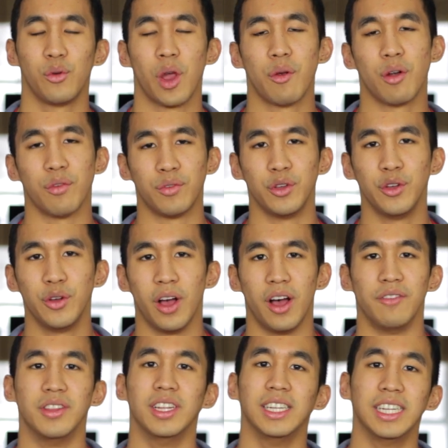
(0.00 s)
we have a review
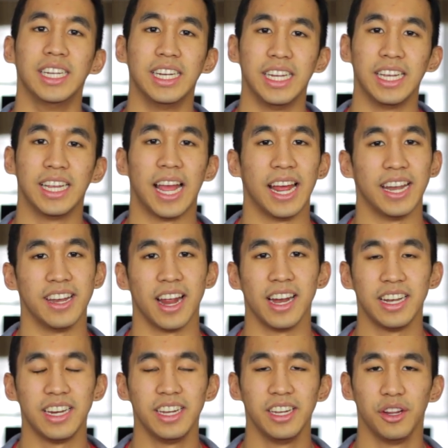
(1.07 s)
of the Li Ning
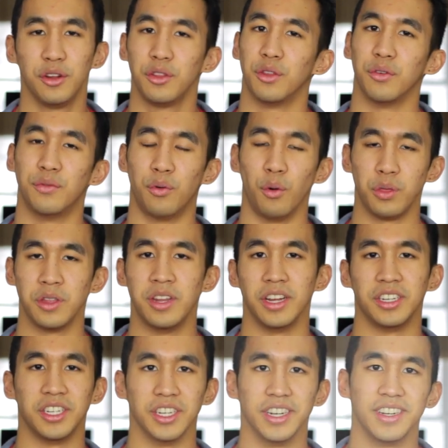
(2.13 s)
N90, the 4th
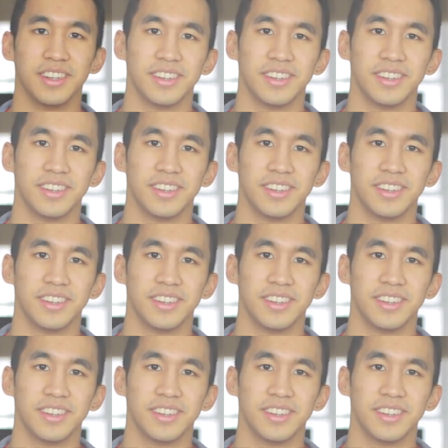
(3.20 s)
edition.